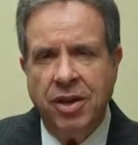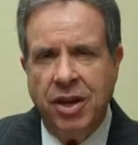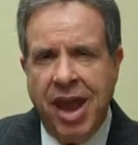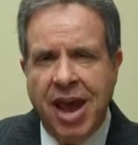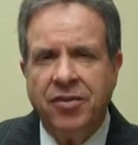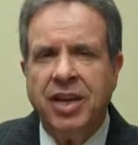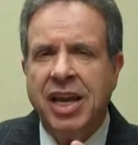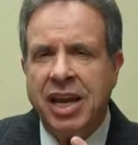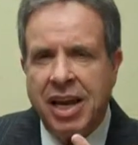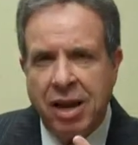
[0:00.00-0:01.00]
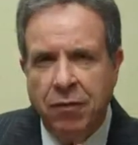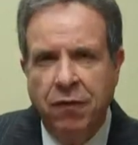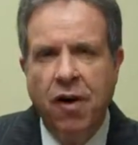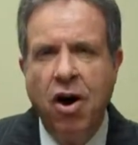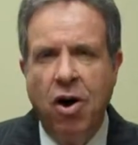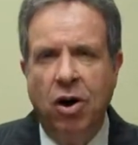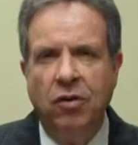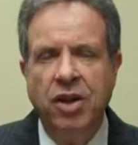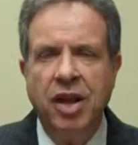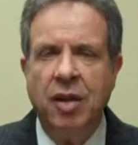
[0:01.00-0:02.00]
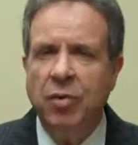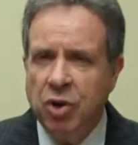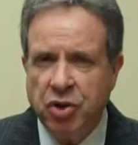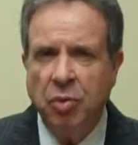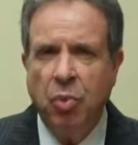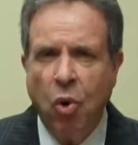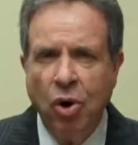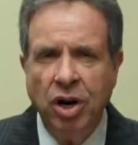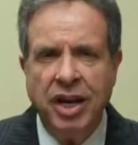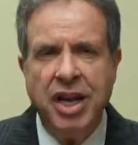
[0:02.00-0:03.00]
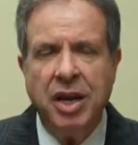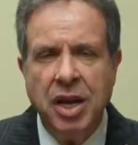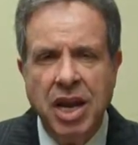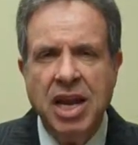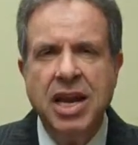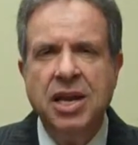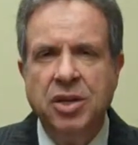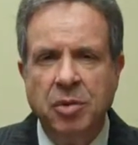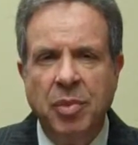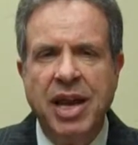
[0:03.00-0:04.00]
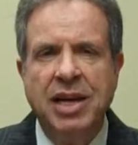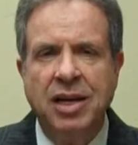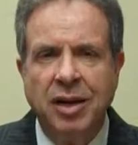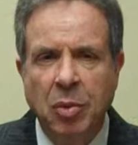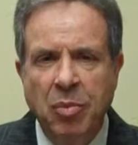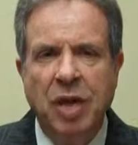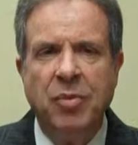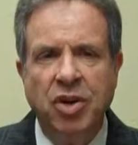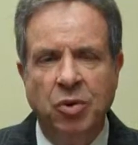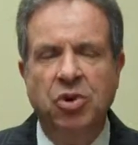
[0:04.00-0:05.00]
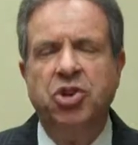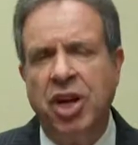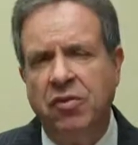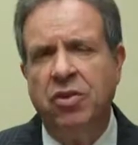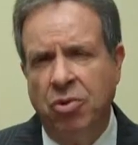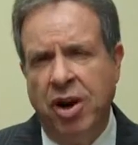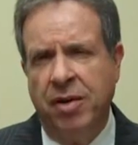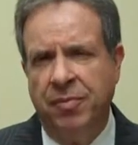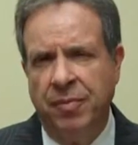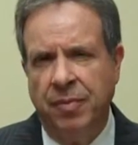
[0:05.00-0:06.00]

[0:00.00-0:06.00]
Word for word: you have to get involved, and most importantly, you need to make a commitment to achieve the dream.